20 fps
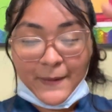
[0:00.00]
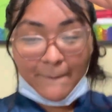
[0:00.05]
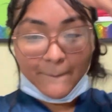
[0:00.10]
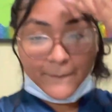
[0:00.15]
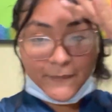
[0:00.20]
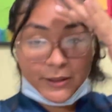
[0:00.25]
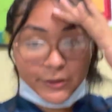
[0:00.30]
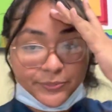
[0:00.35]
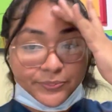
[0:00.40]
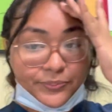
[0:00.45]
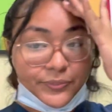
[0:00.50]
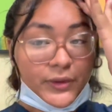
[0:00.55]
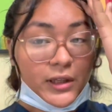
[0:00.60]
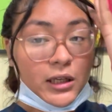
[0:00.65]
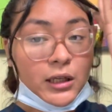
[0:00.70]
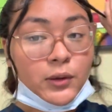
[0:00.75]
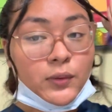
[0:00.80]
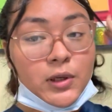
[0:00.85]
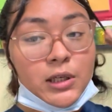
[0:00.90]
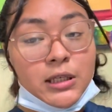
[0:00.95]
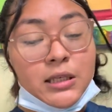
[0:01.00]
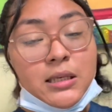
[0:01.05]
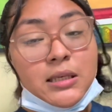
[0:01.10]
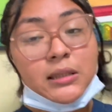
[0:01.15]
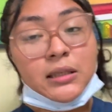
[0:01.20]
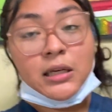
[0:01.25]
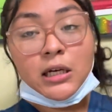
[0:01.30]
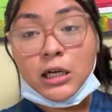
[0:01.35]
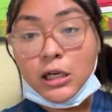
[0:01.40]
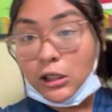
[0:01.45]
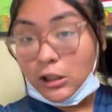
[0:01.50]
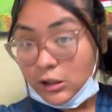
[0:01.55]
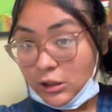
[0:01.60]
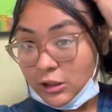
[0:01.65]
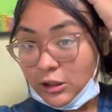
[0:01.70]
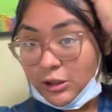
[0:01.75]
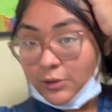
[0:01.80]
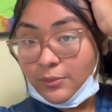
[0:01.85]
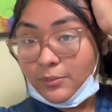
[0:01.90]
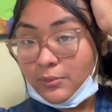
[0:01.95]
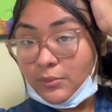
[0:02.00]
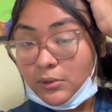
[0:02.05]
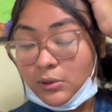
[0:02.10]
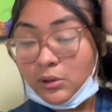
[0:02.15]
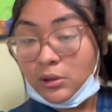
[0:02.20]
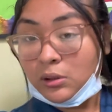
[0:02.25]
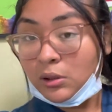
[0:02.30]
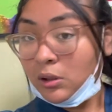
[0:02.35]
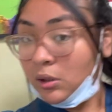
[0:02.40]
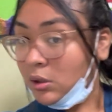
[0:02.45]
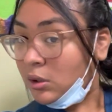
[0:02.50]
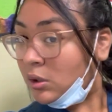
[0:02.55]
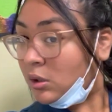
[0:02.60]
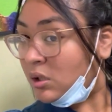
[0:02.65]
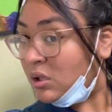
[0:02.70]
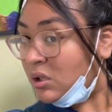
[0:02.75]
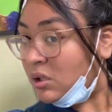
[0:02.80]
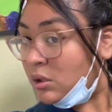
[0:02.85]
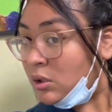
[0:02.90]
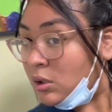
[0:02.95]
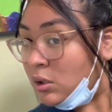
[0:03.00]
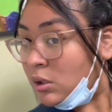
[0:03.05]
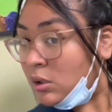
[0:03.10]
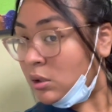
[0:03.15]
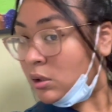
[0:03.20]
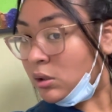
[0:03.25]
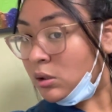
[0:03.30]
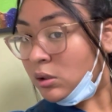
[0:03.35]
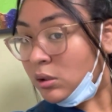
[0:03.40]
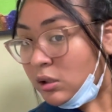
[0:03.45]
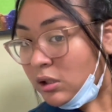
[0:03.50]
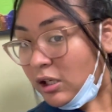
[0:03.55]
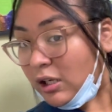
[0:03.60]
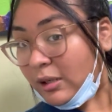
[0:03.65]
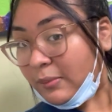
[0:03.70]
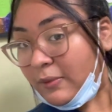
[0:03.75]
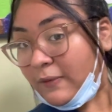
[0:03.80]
But anyway, I'm